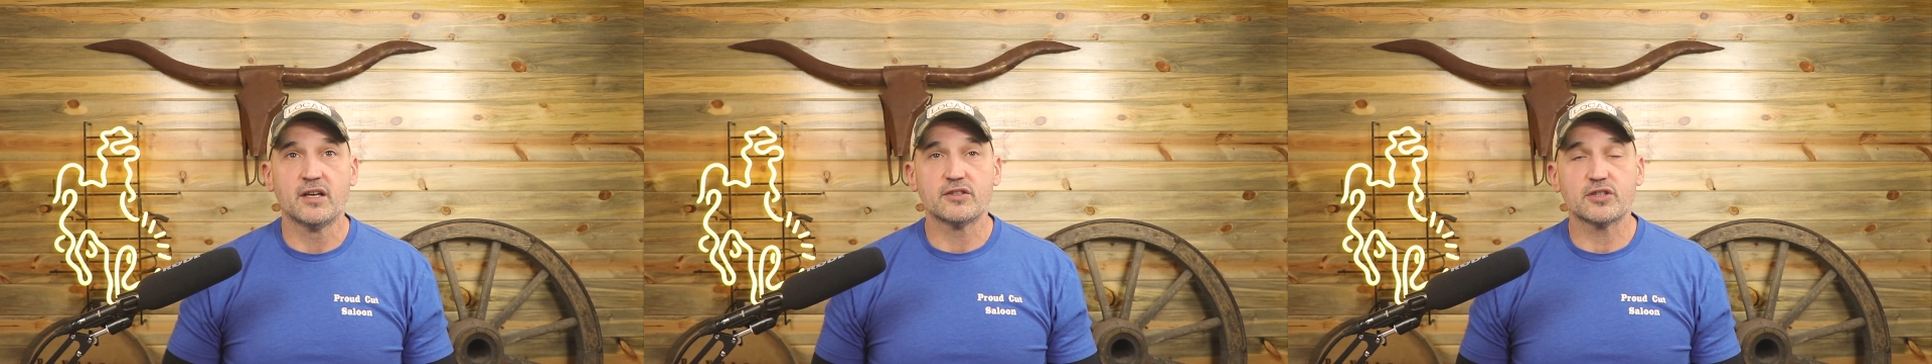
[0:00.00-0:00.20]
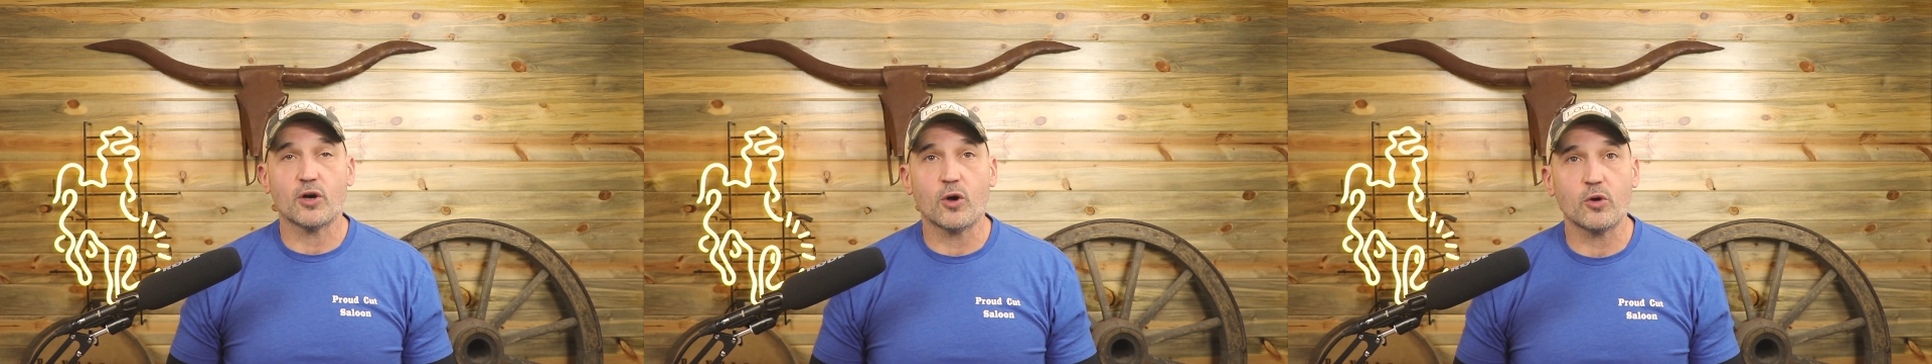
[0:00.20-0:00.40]

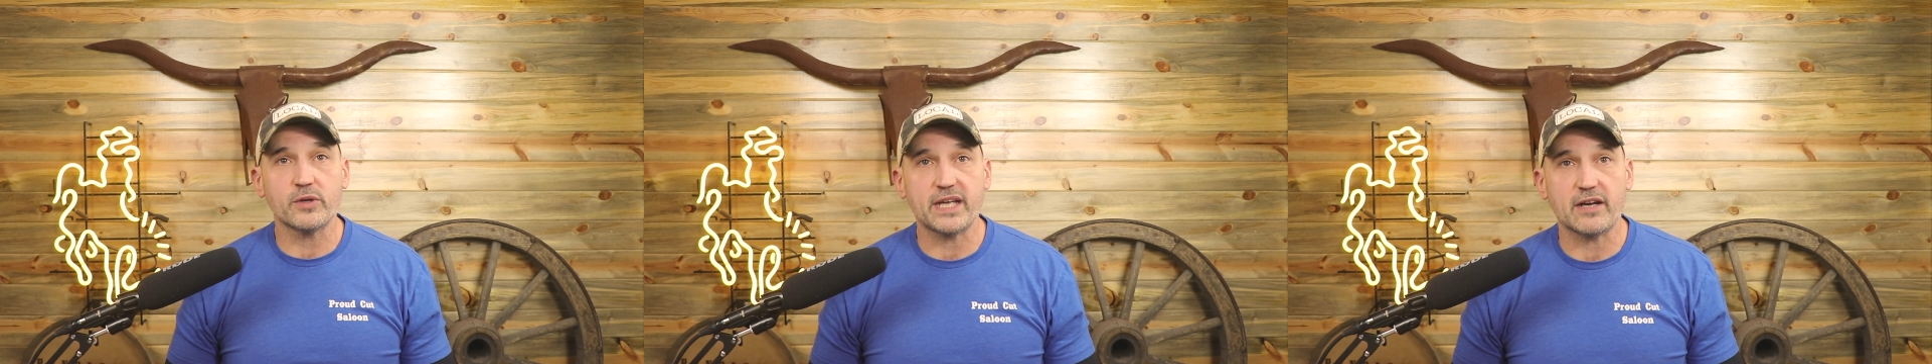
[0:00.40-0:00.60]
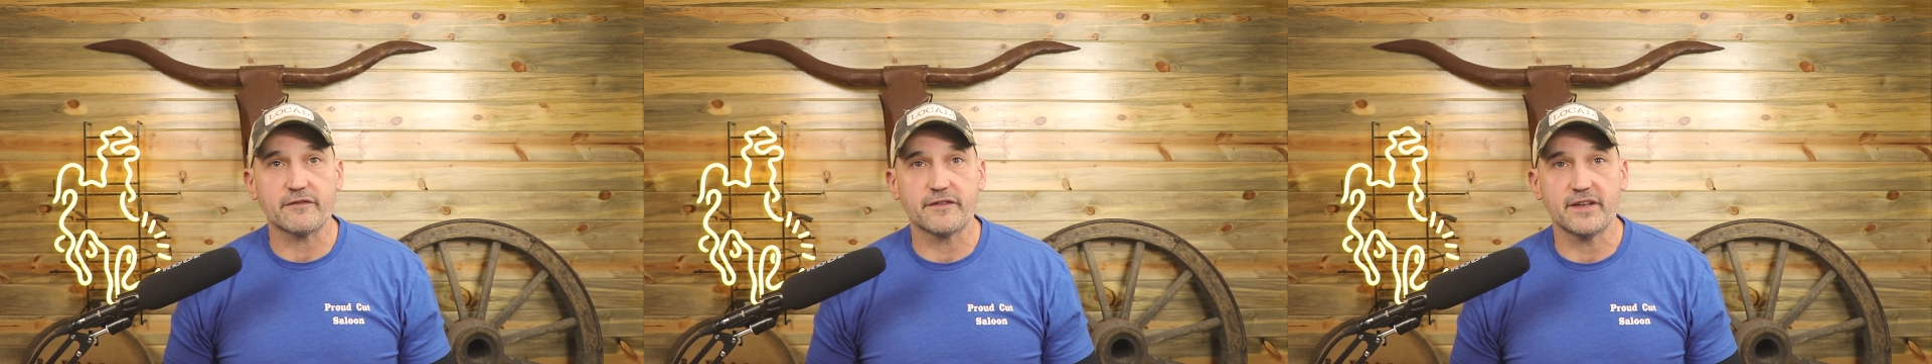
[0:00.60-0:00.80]
to hold
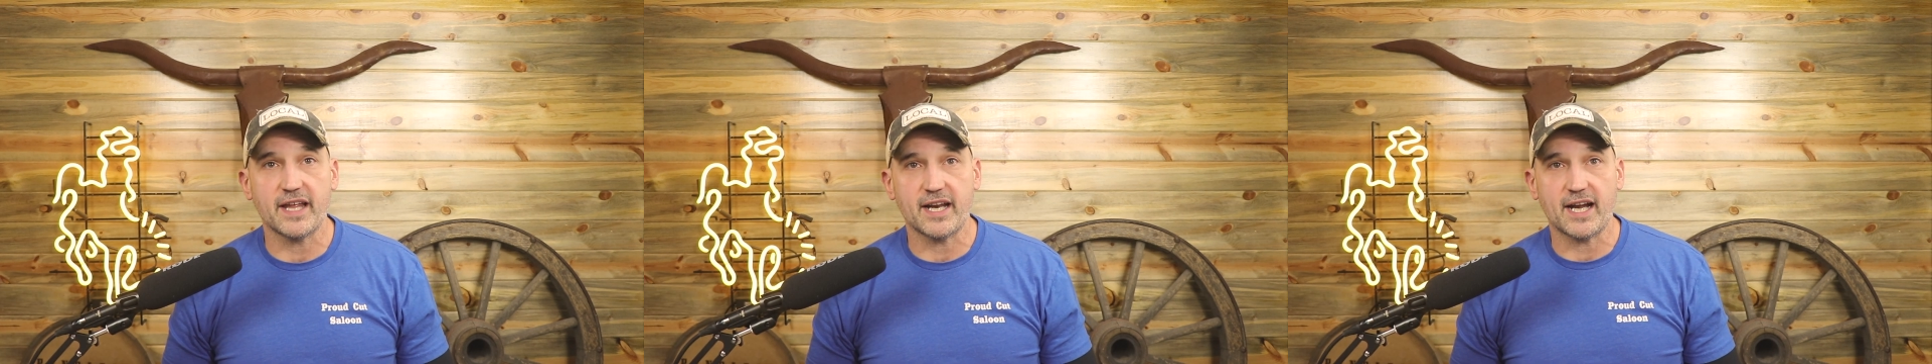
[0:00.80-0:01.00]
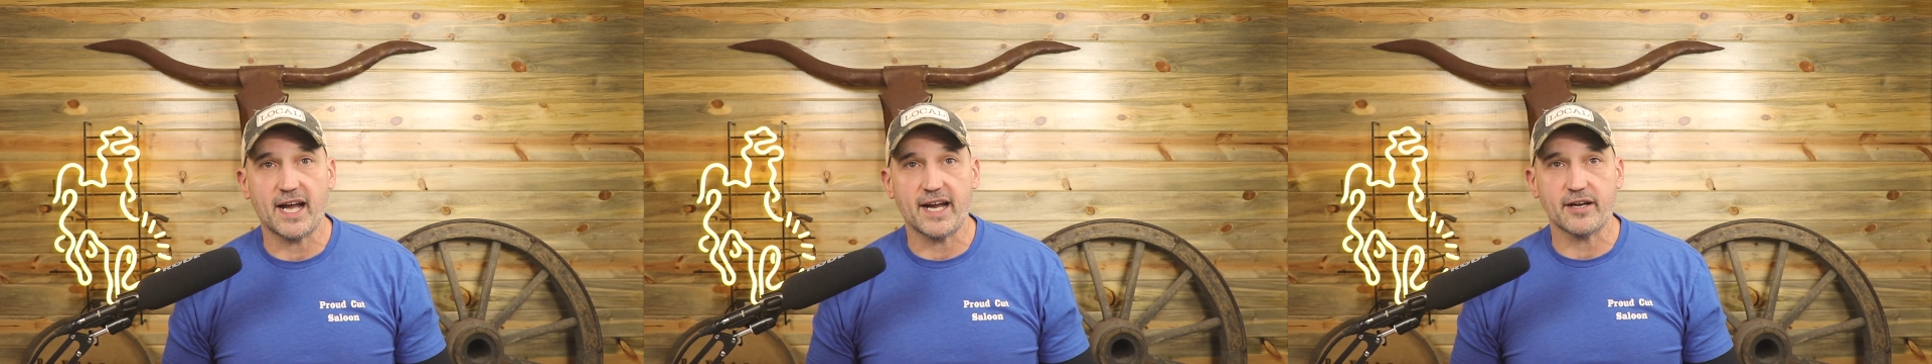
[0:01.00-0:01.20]
out for
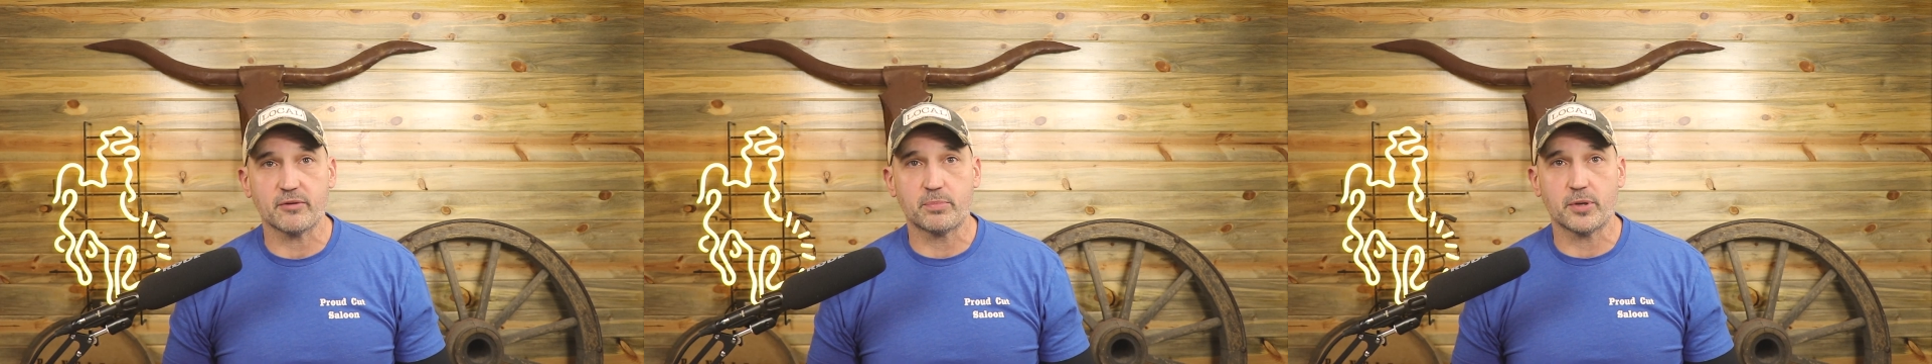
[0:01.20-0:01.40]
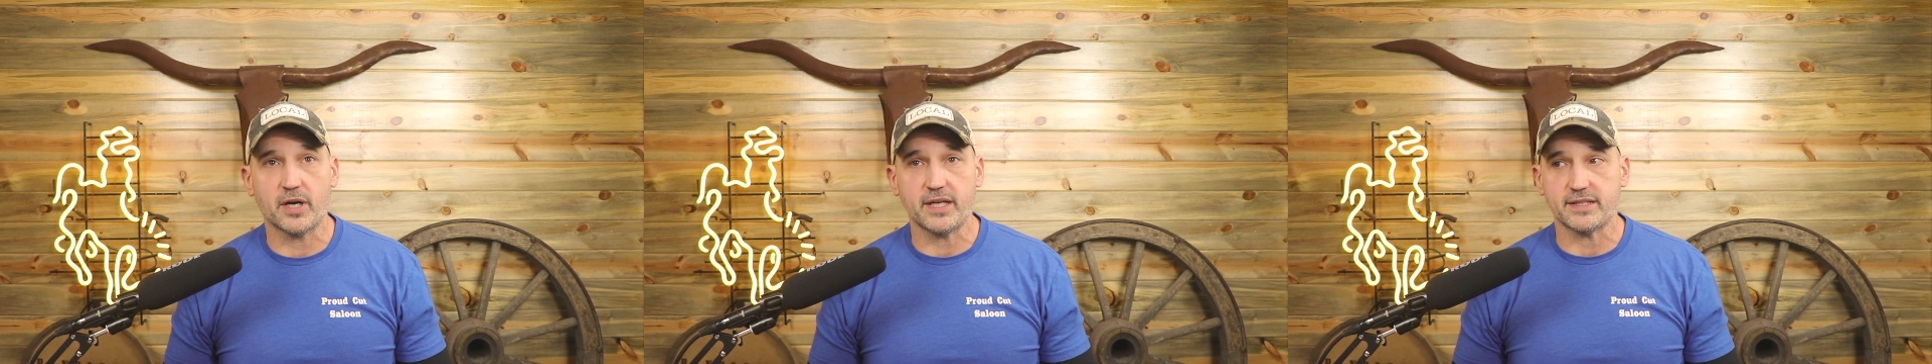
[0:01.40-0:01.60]
that higher
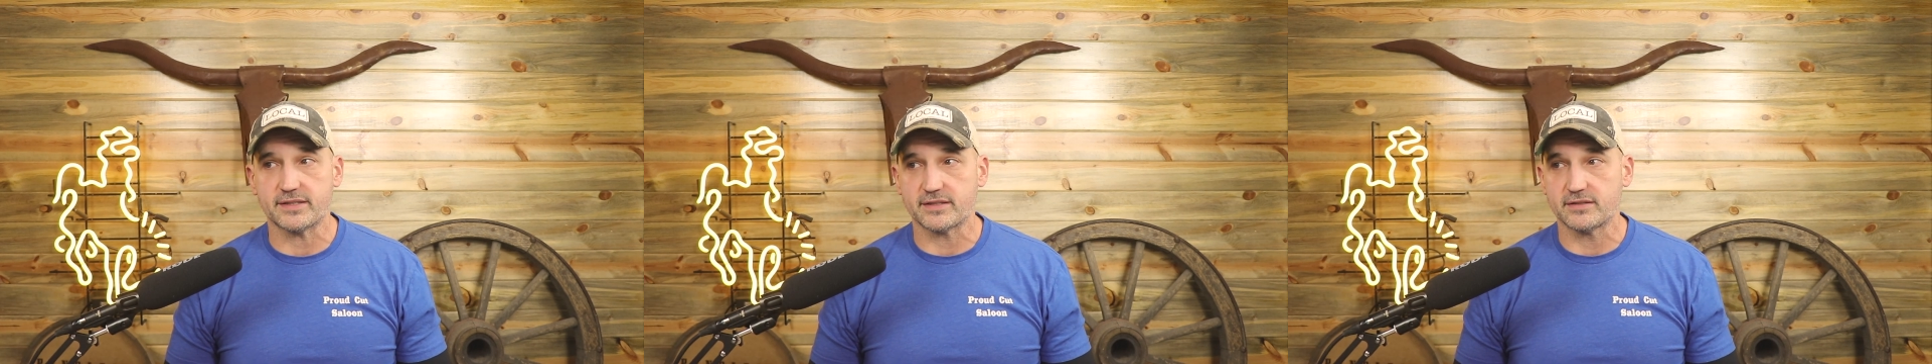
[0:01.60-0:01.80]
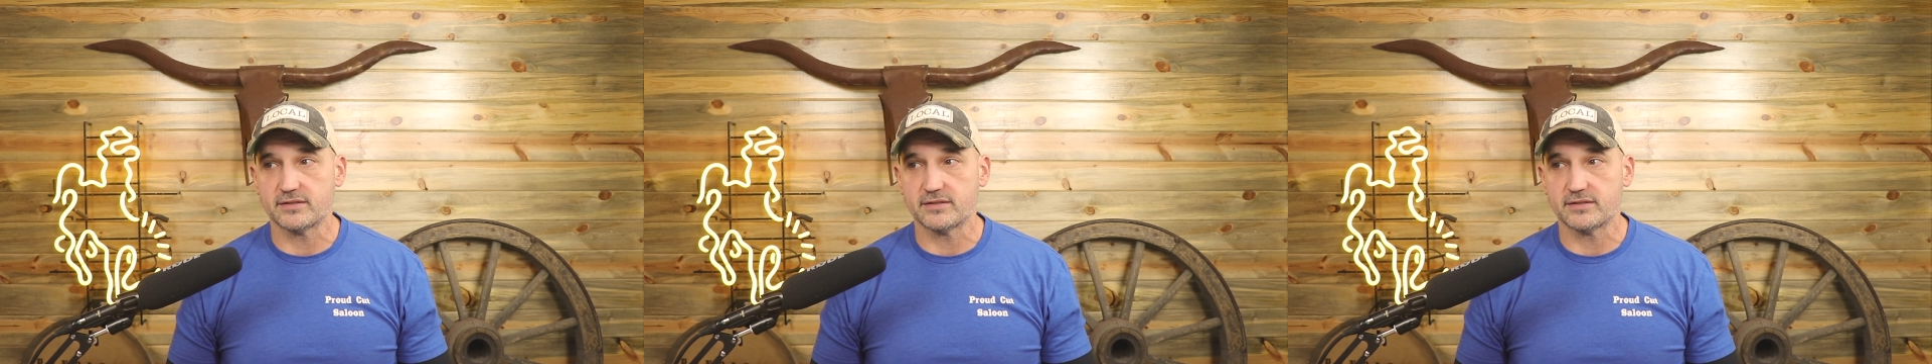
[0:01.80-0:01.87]
price.